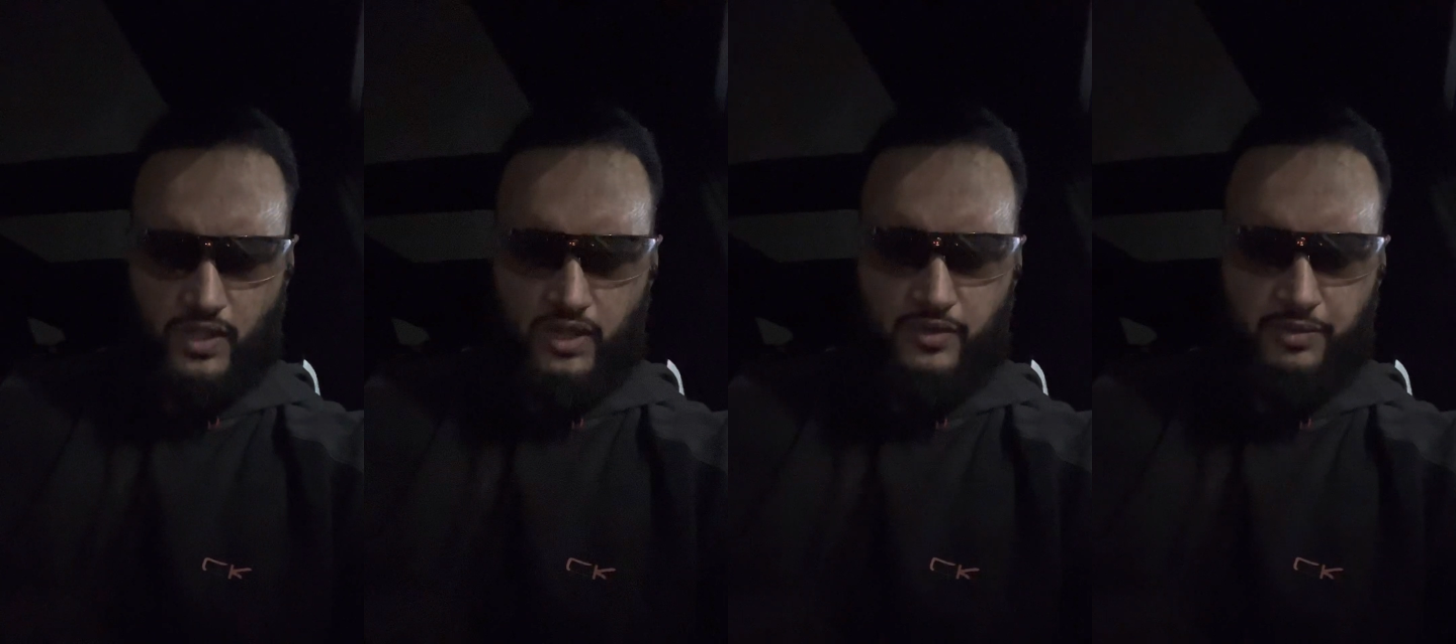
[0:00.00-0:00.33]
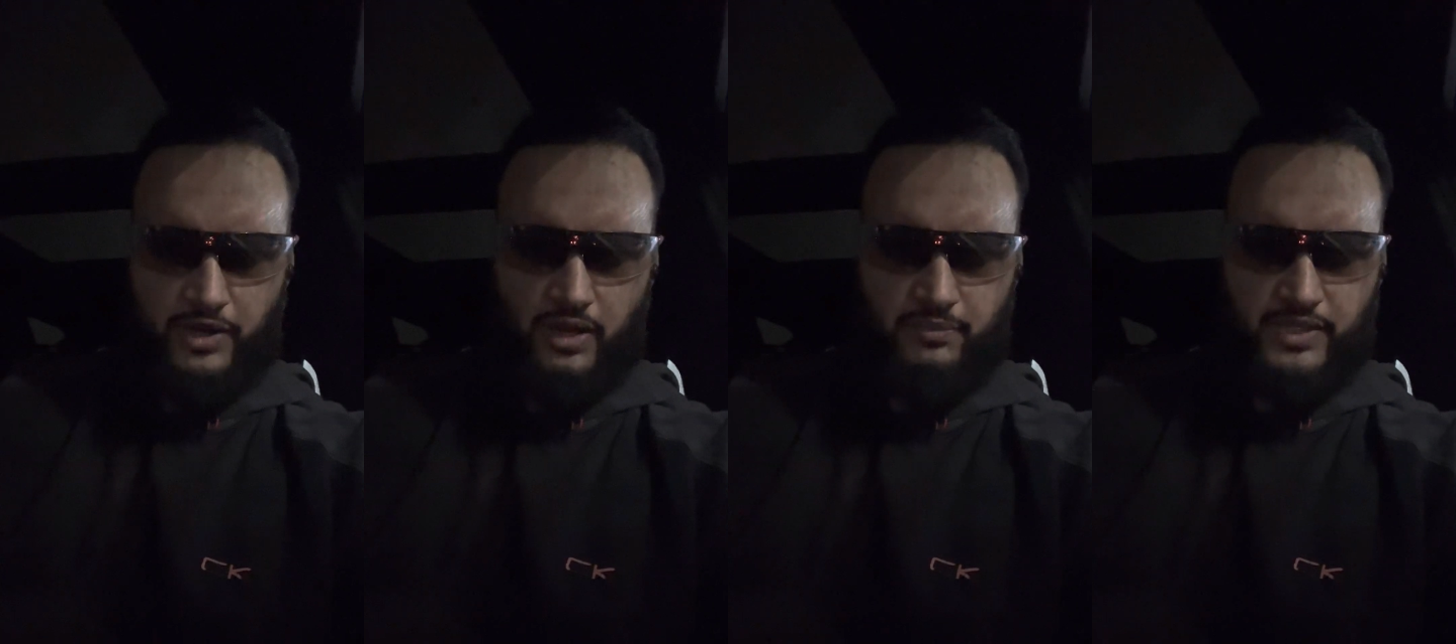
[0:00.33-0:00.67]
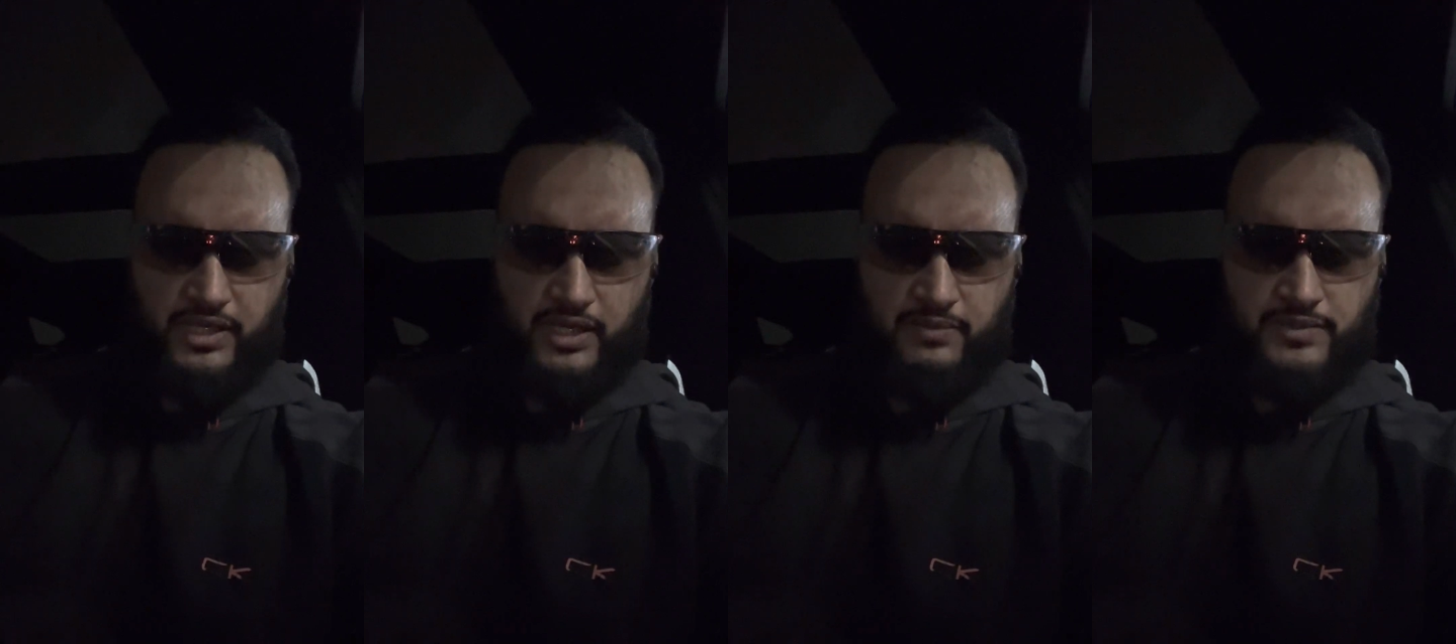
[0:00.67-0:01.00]
the problem
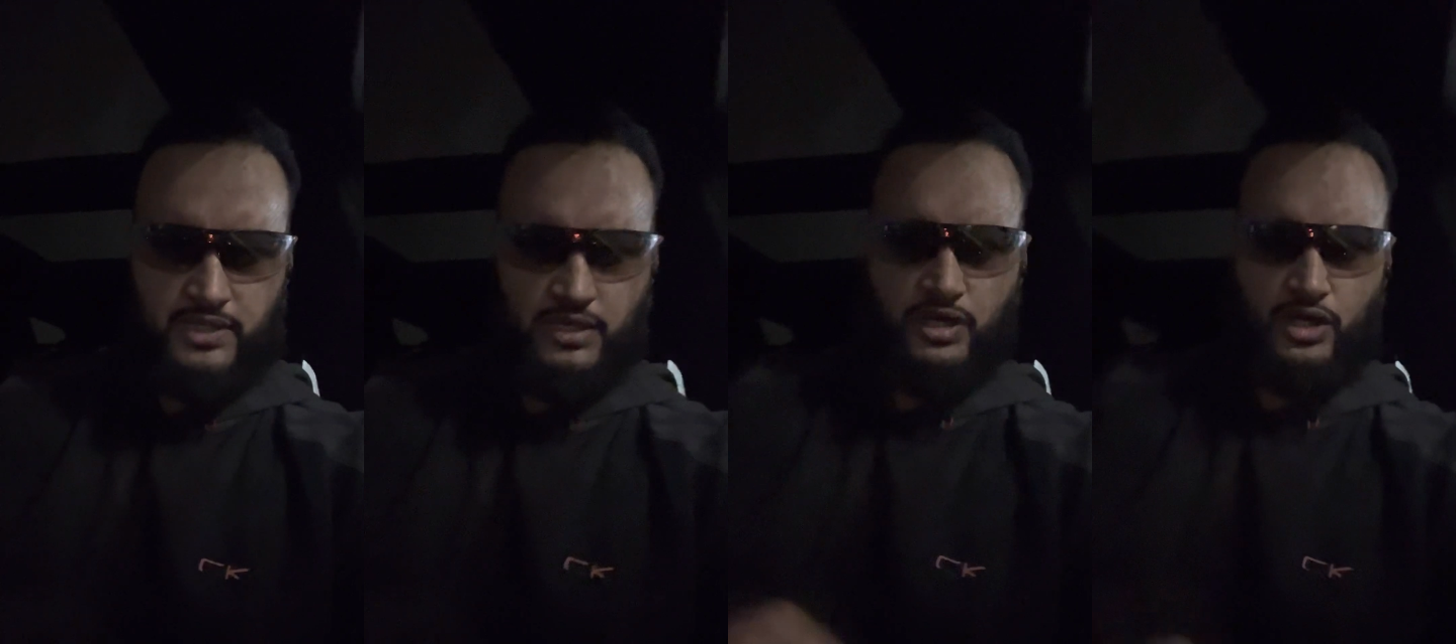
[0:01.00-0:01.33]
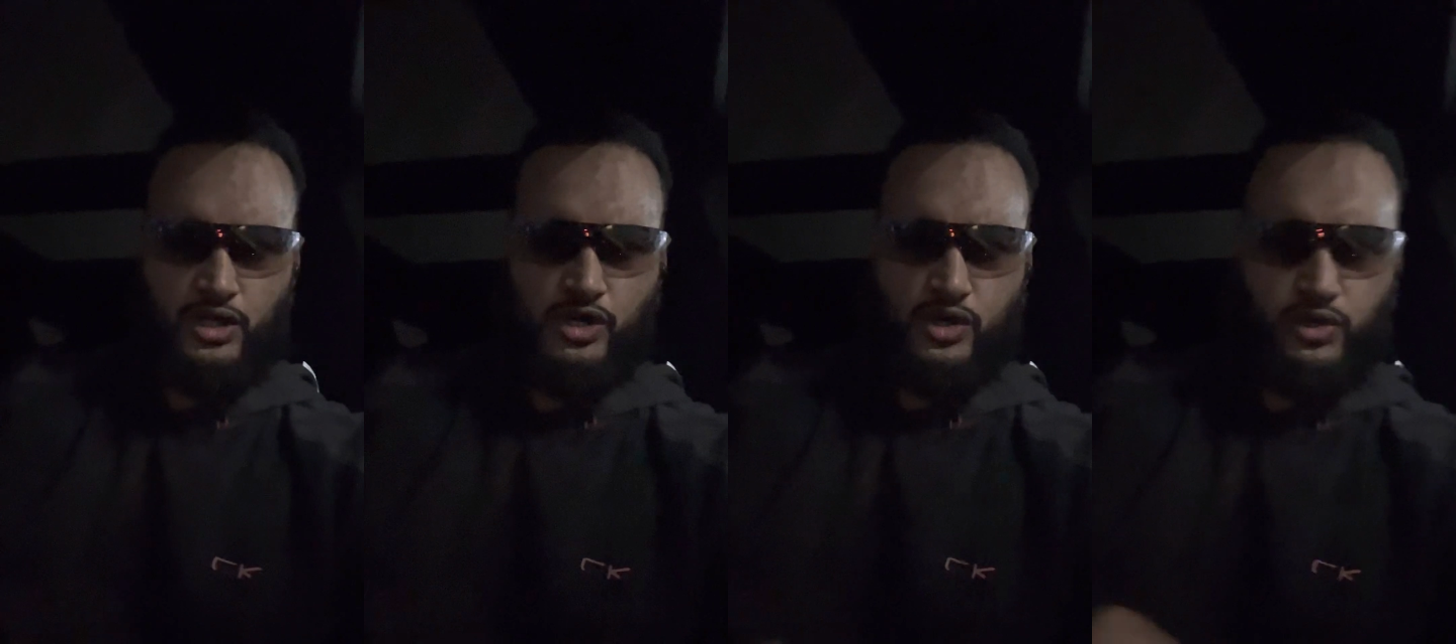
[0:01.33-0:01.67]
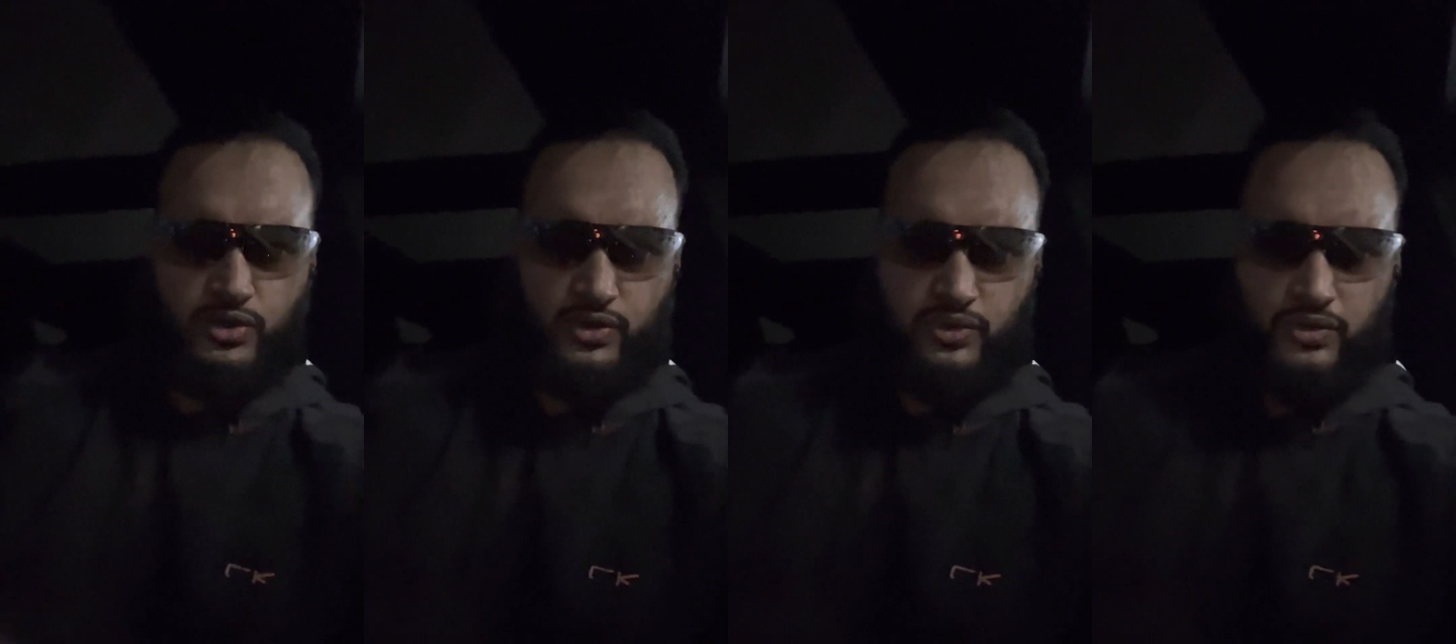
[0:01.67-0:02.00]
becomes,
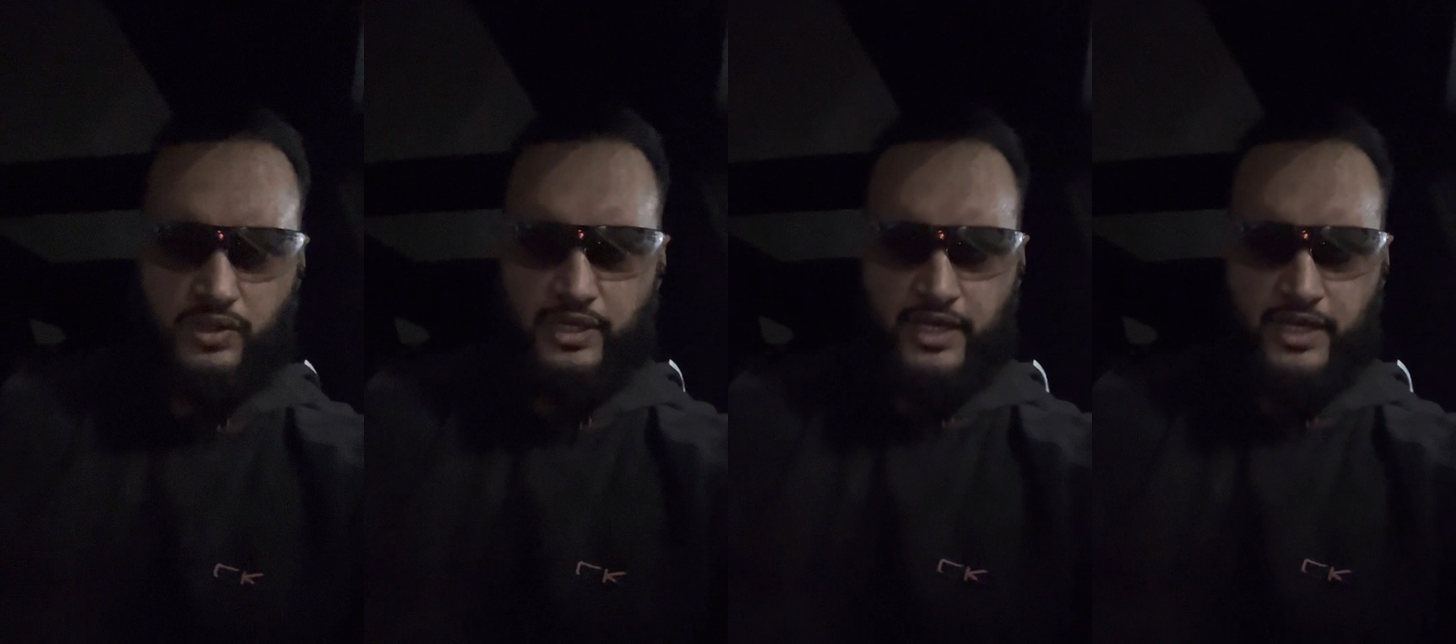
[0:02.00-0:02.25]
who